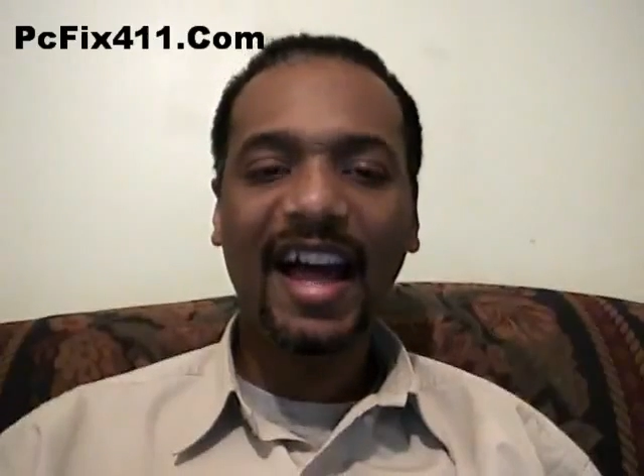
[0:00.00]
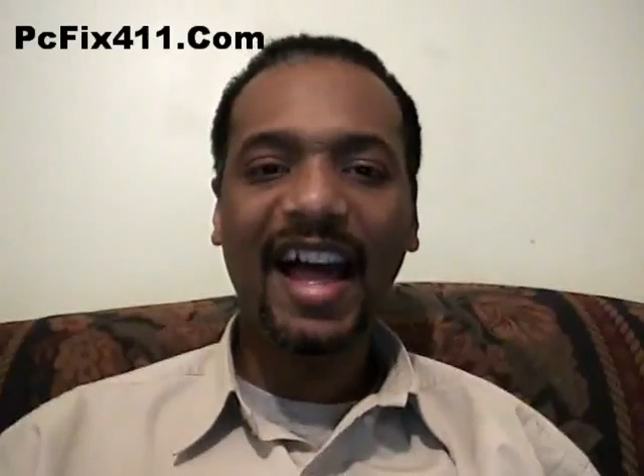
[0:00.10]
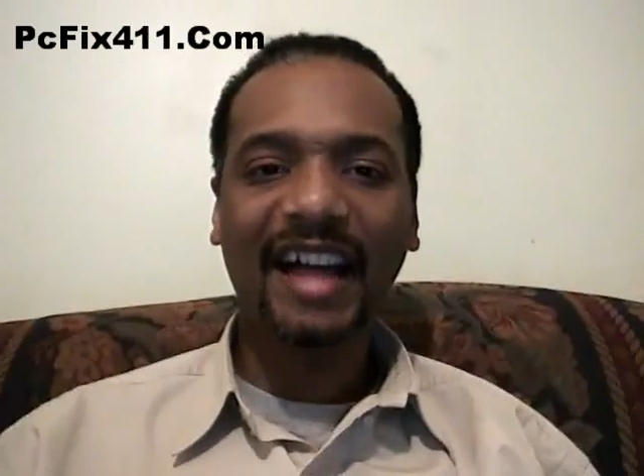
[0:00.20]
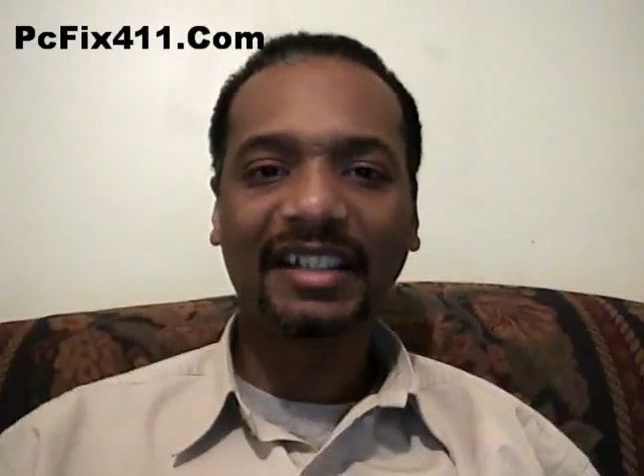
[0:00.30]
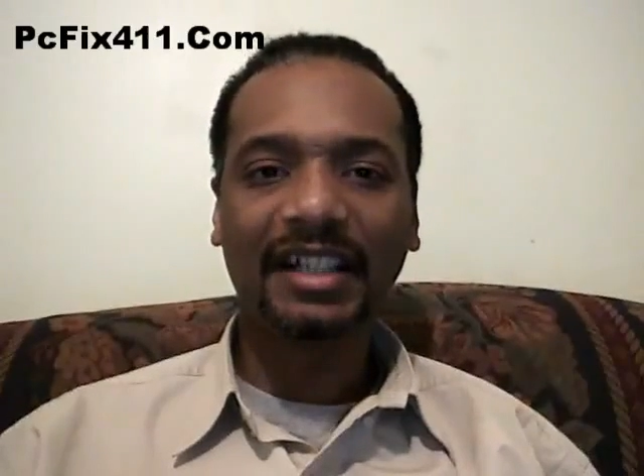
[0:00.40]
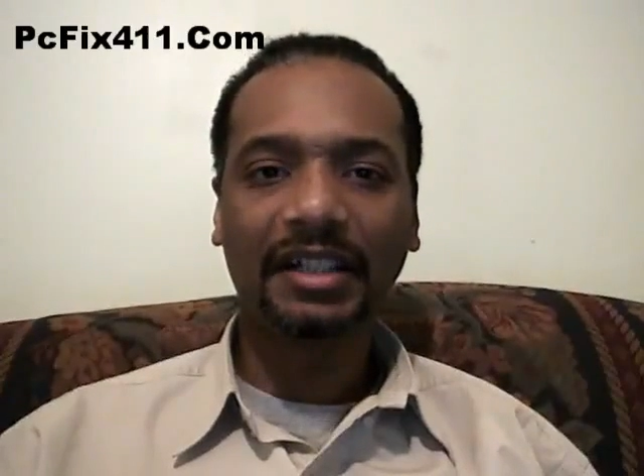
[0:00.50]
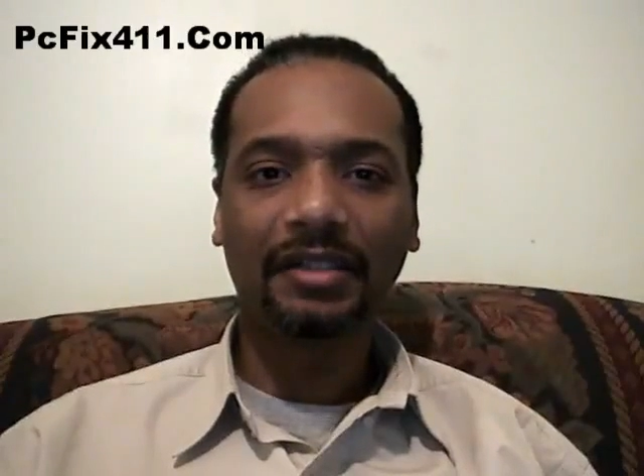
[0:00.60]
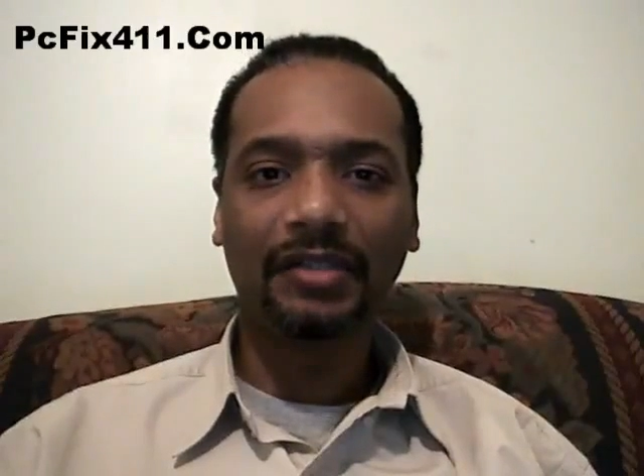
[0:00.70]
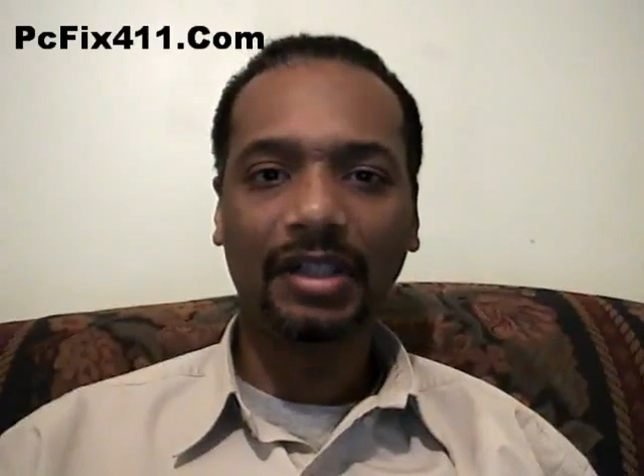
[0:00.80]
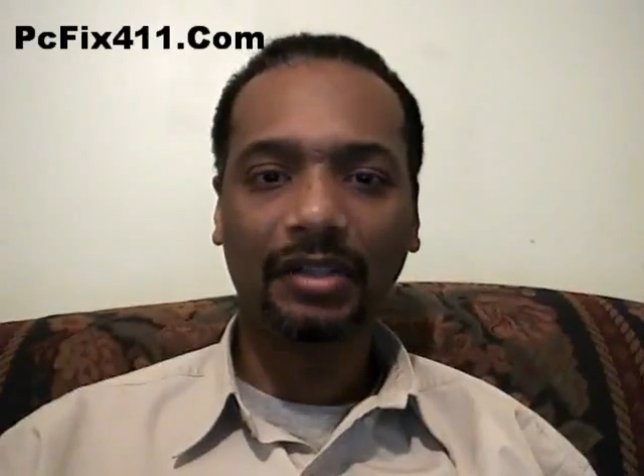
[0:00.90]

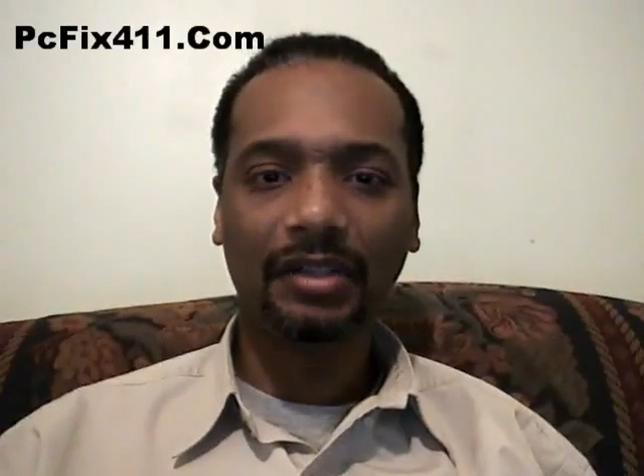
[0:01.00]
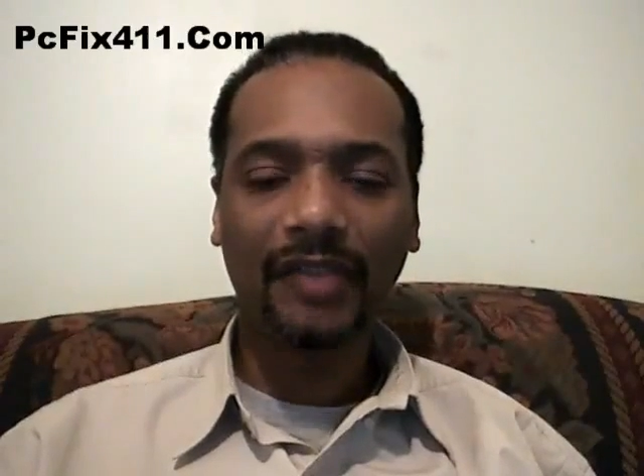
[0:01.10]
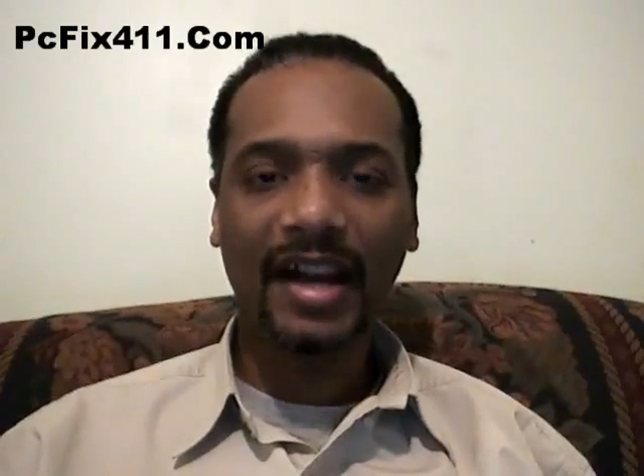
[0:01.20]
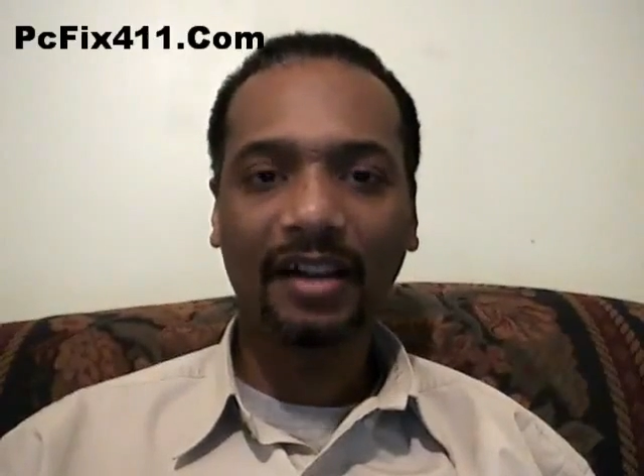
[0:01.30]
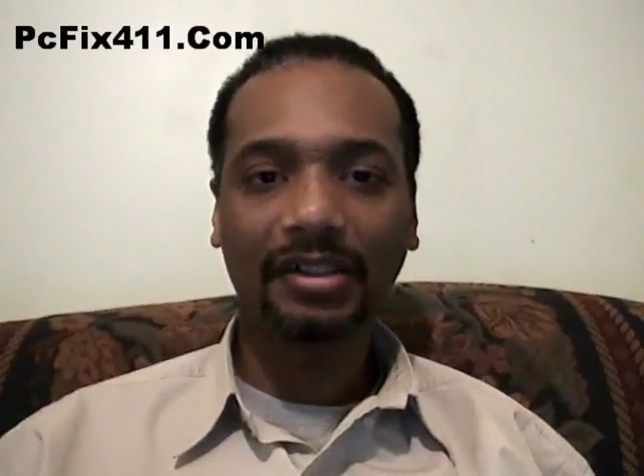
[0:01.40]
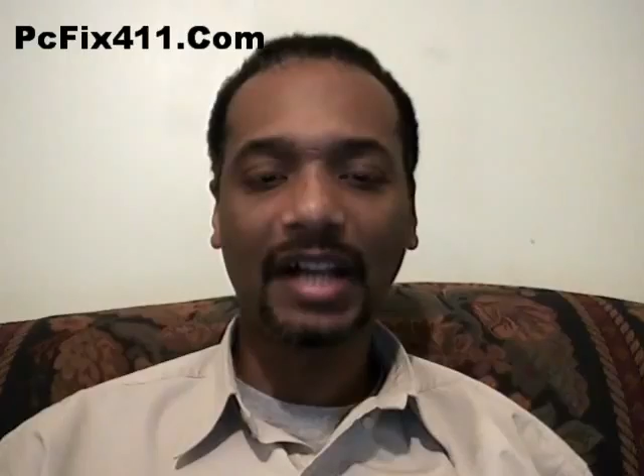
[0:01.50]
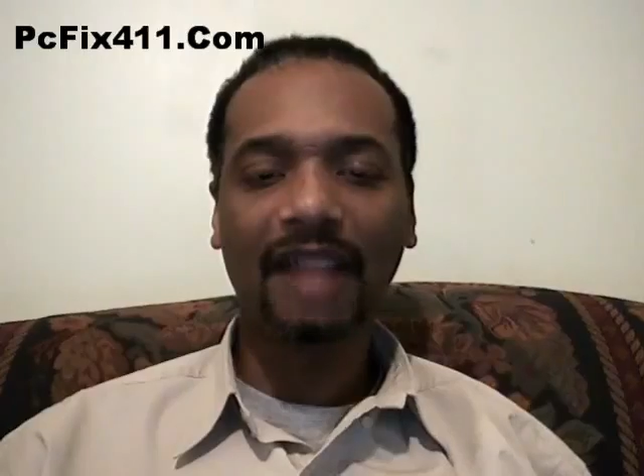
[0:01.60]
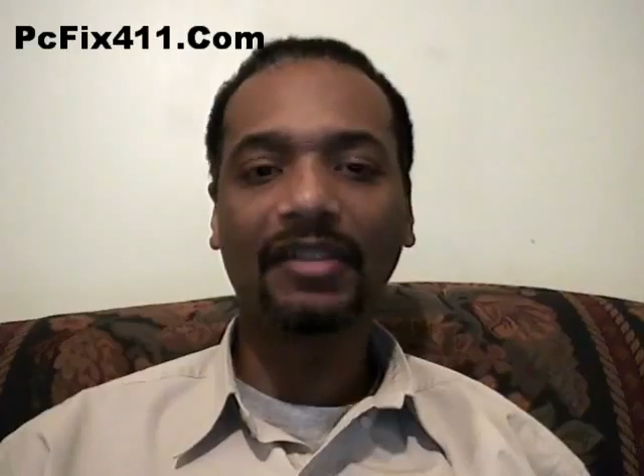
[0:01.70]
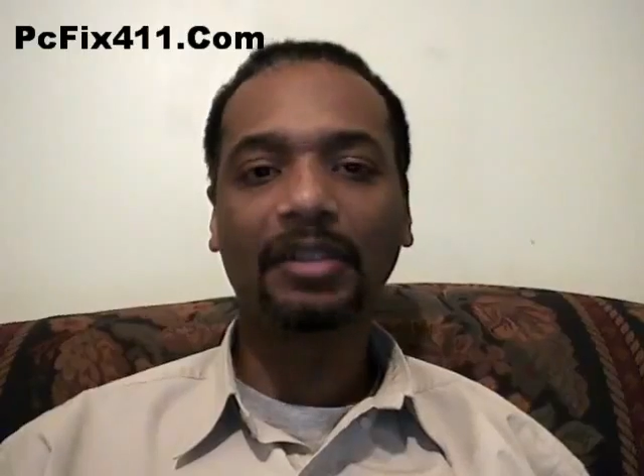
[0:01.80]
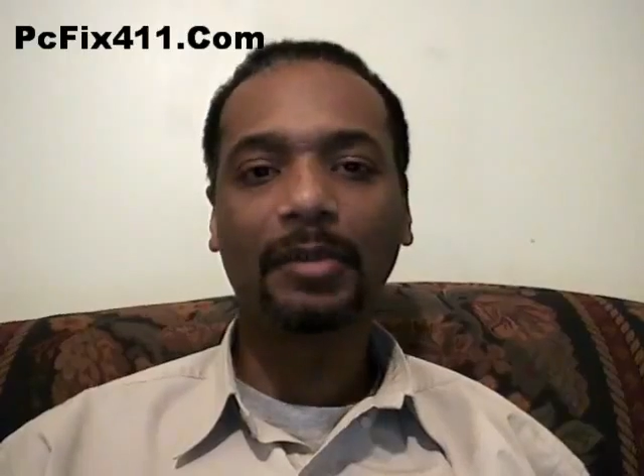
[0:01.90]
access of these files.
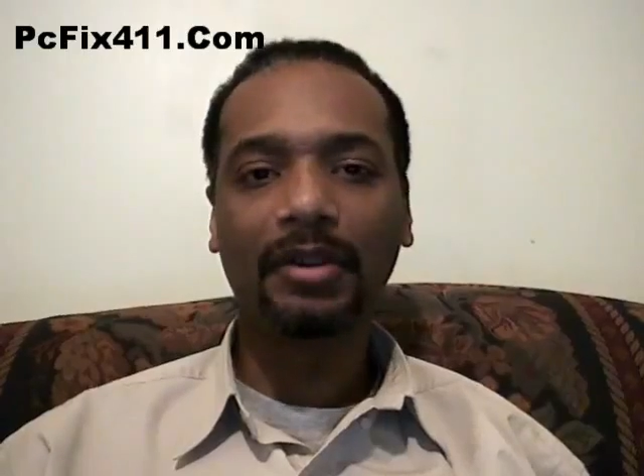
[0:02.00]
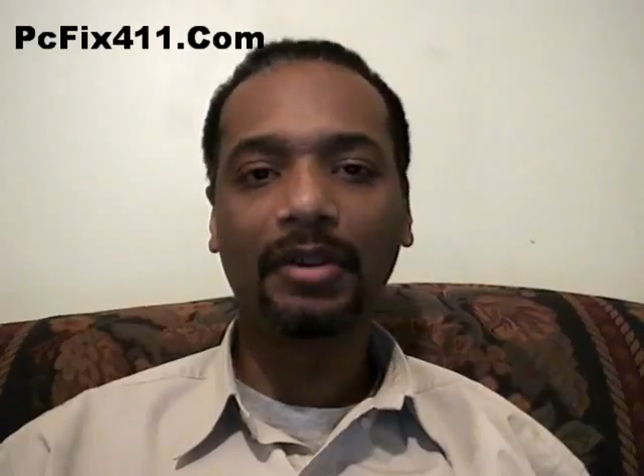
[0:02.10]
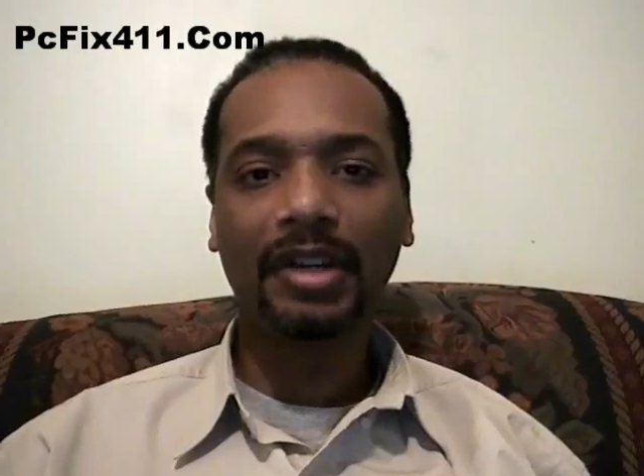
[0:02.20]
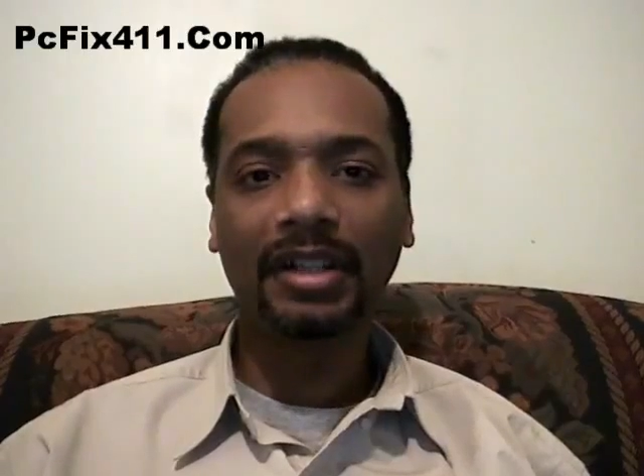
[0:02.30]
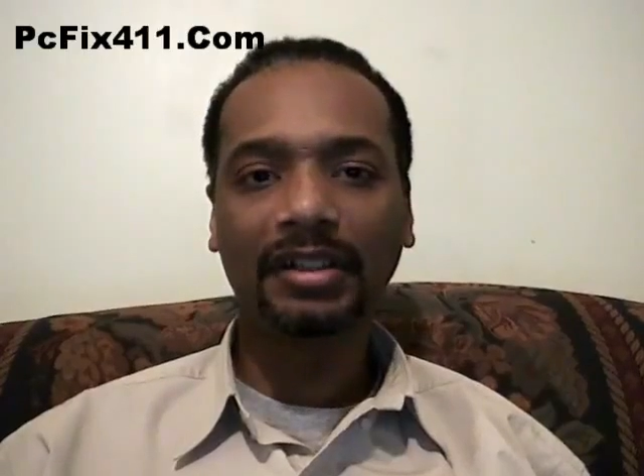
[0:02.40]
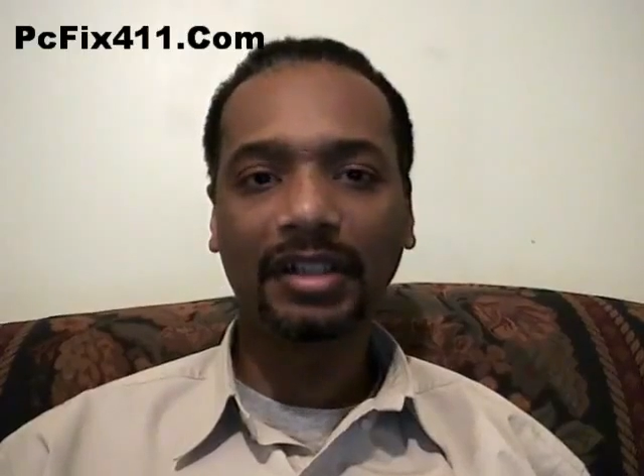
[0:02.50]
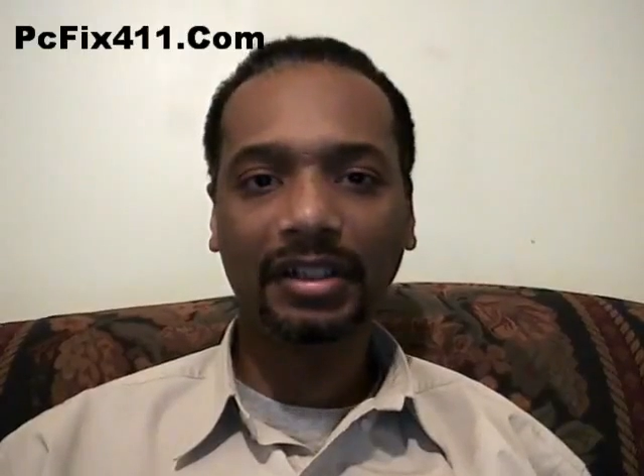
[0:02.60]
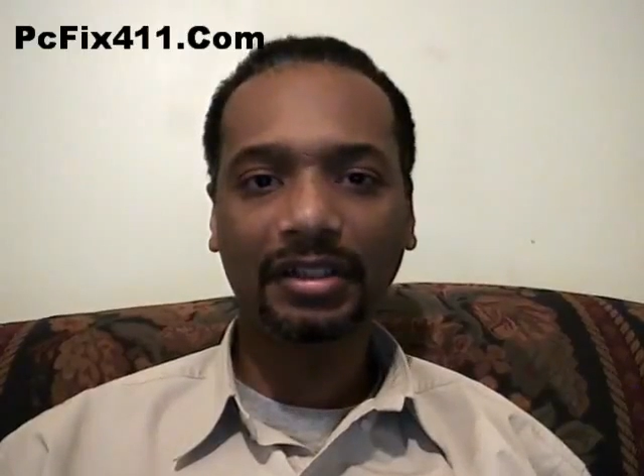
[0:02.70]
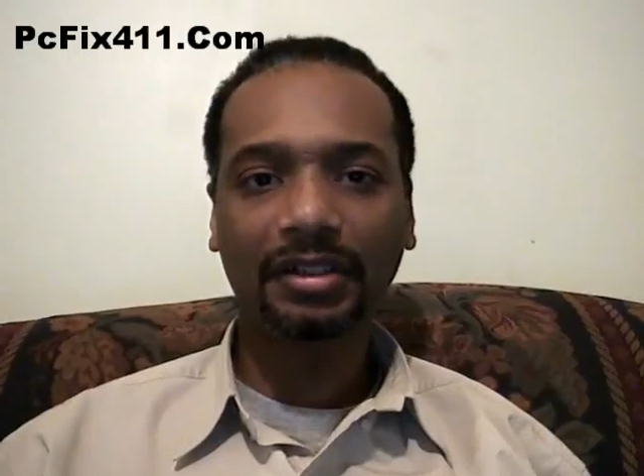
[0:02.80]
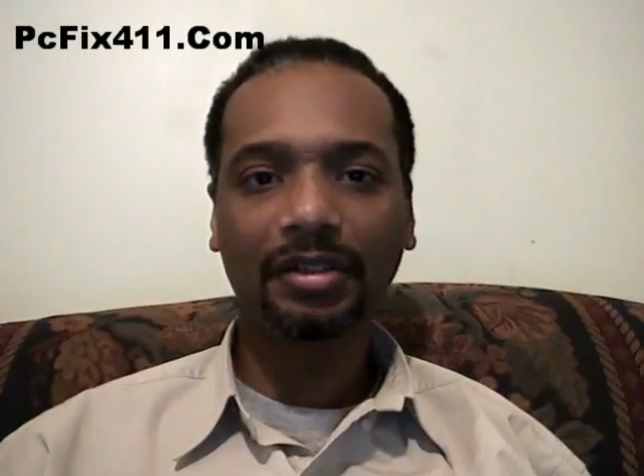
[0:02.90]
I've experienced
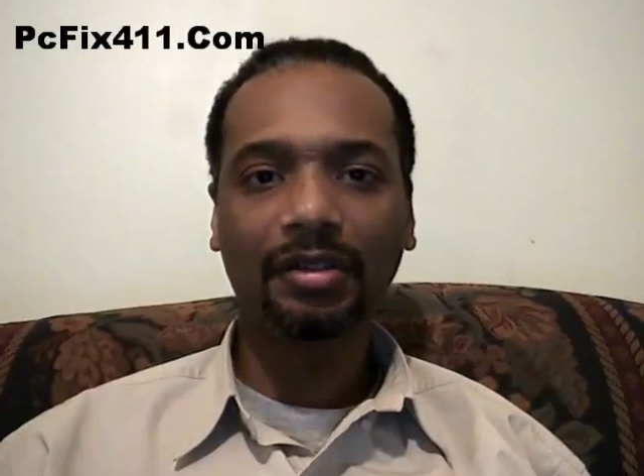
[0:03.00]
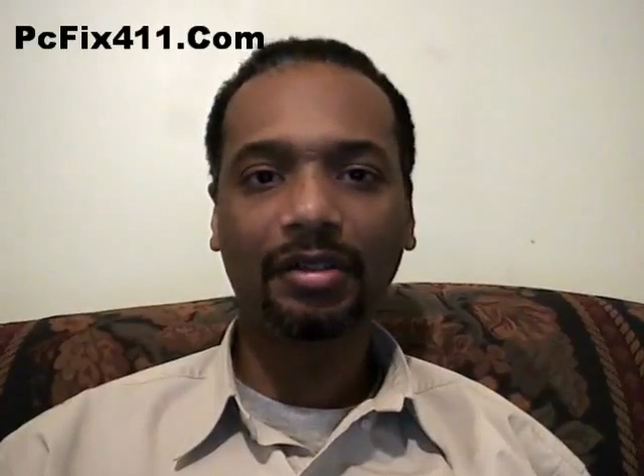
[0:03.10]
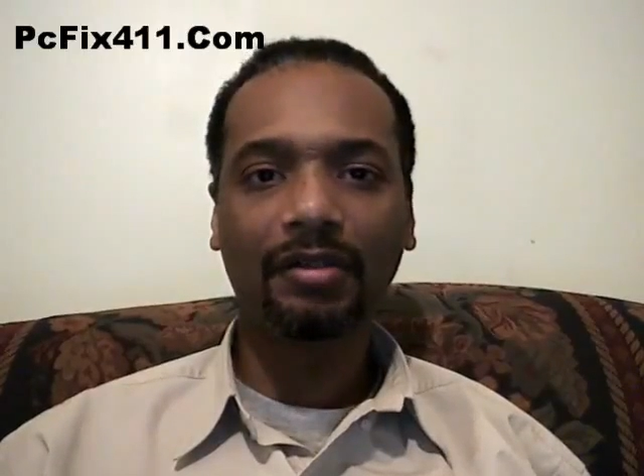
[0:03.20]
this,